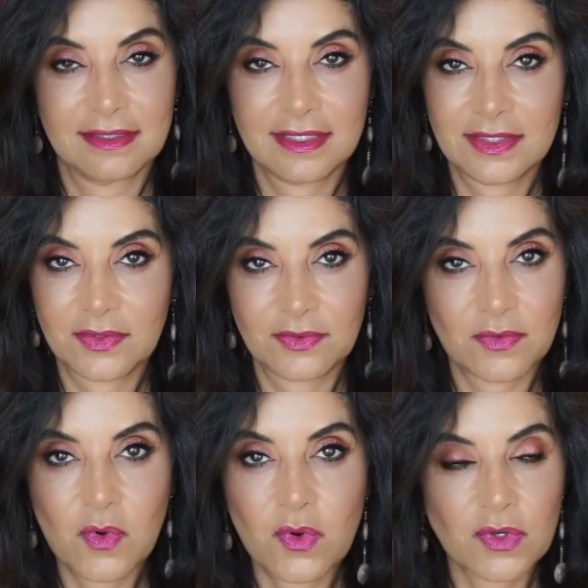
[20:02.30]
you
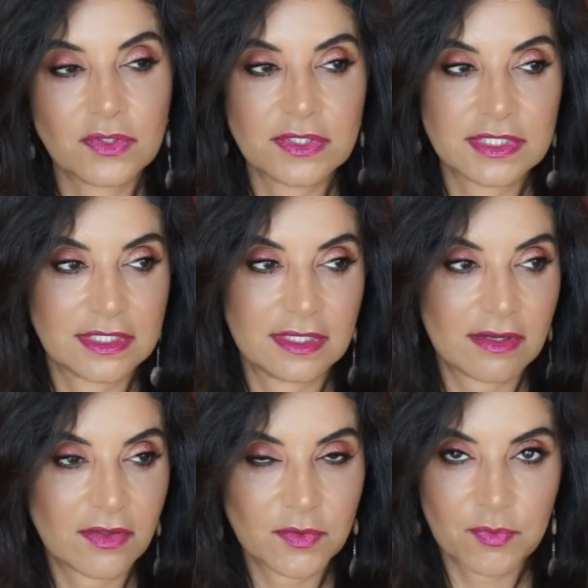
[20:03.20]
know, oils and
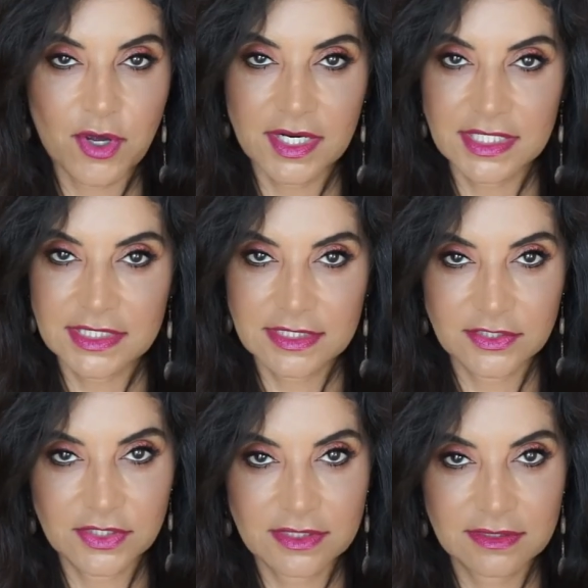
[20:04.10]
all the products to
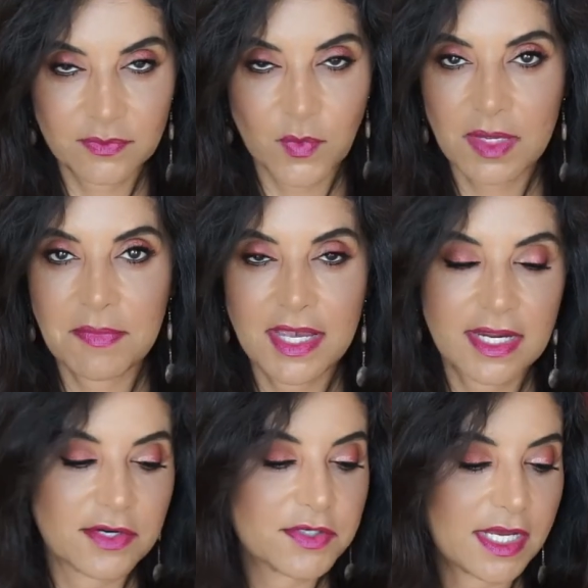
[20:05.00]
just weigh my
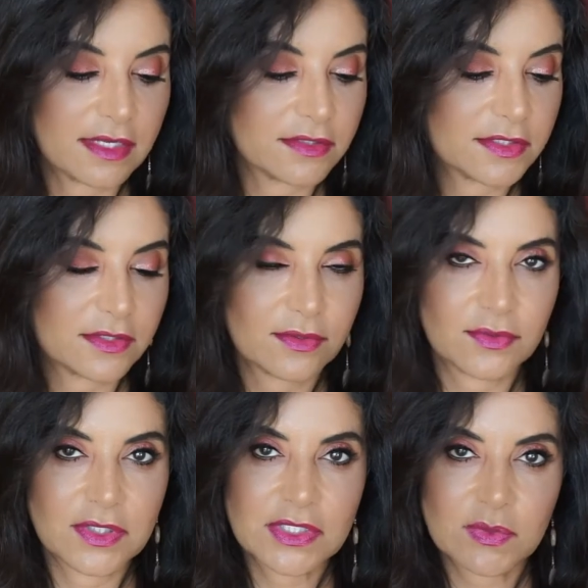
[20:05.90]
hair down.
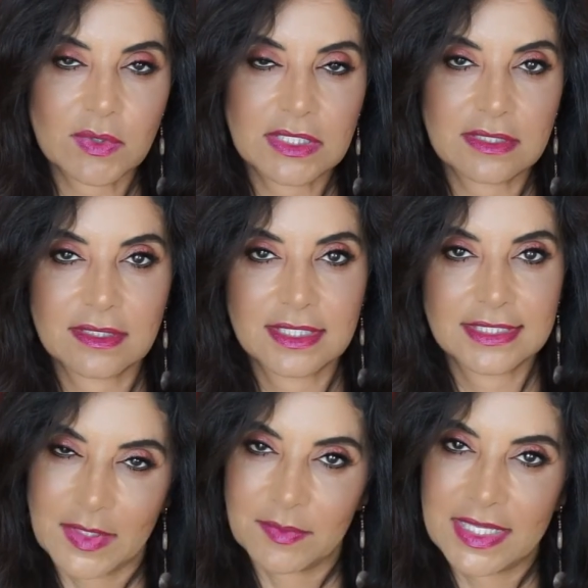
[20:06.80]
So this one
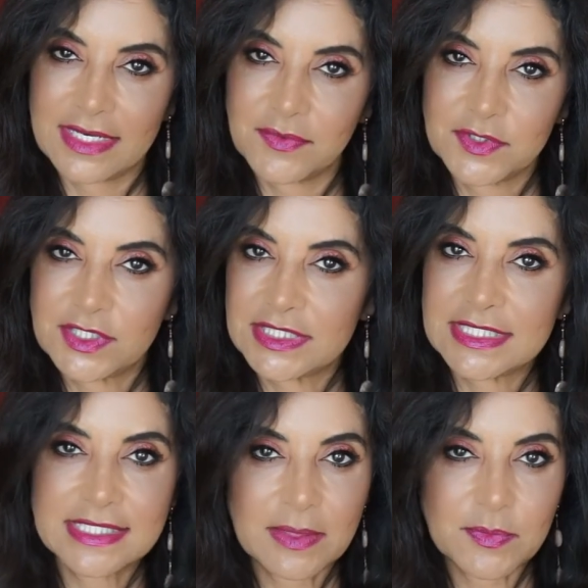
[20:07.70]
I'm glad it was just
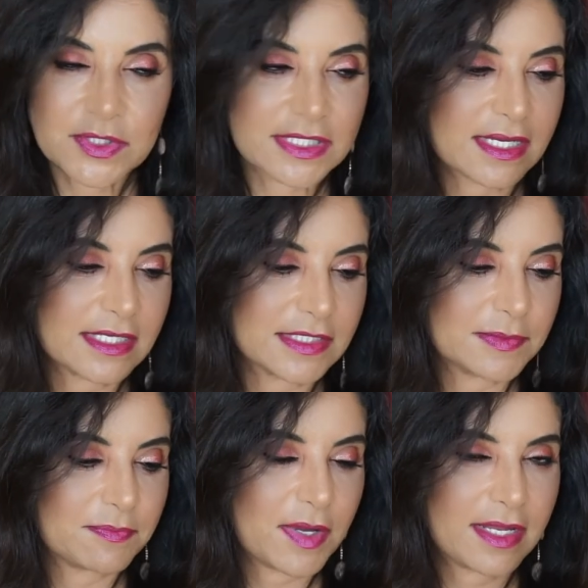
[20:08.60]
a sample
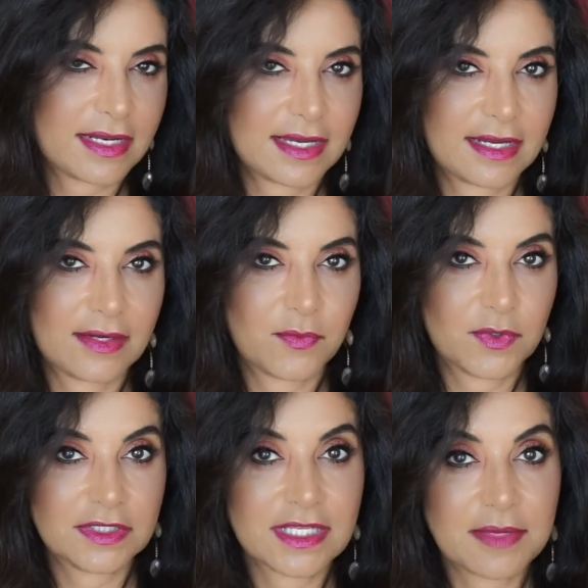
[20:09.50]
size, but I
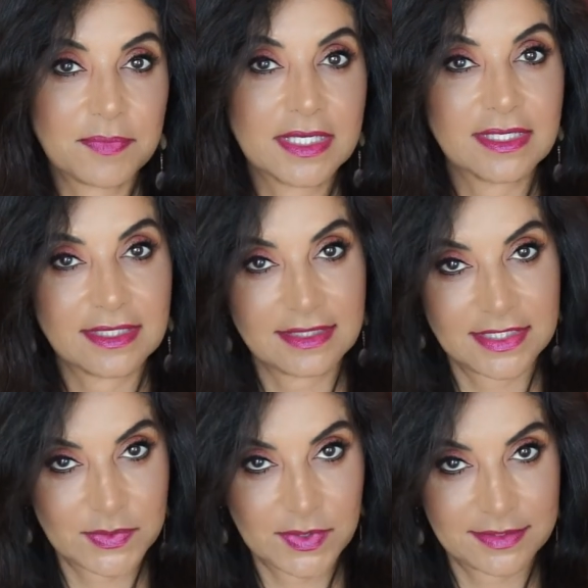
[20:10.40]
will not be getting
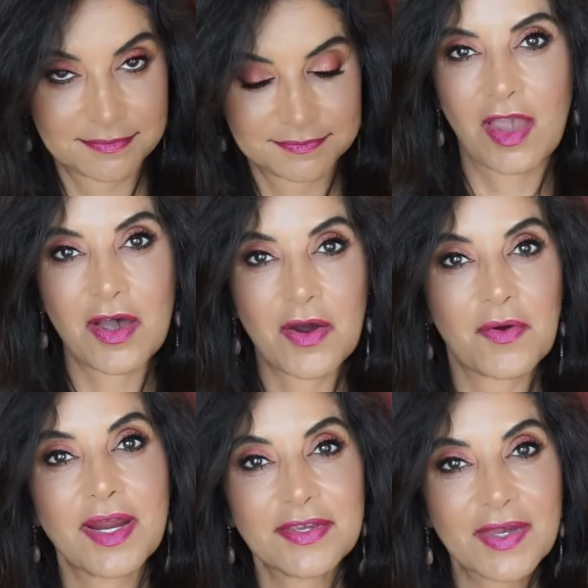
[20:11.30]
this one. All
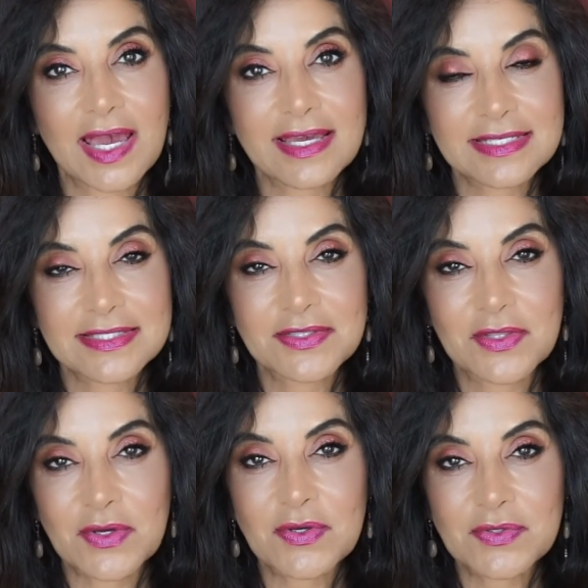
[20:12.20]
right, you guys,
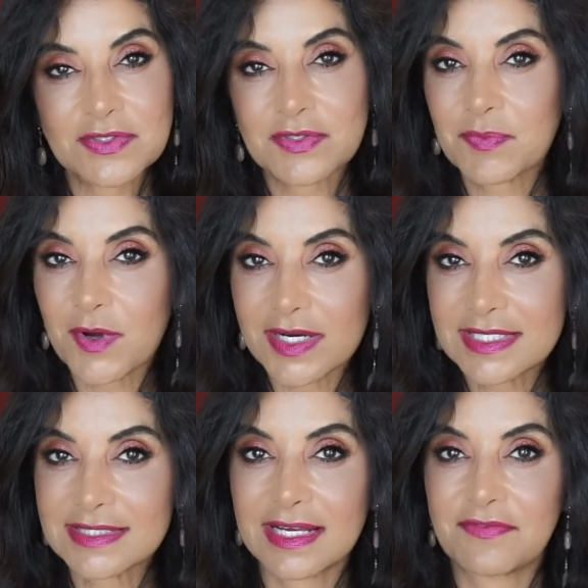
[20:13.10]
those are the
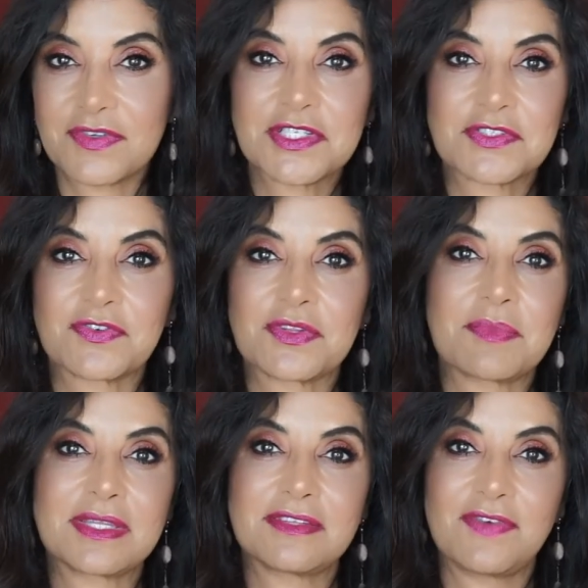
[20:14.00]
products that I finished for the
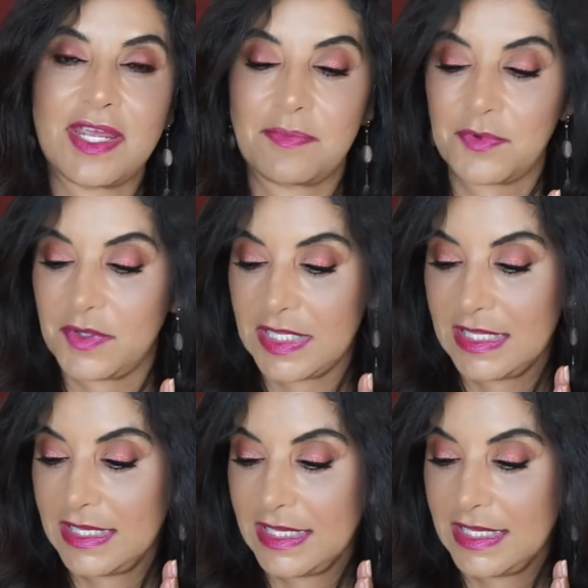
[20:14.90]
month of April.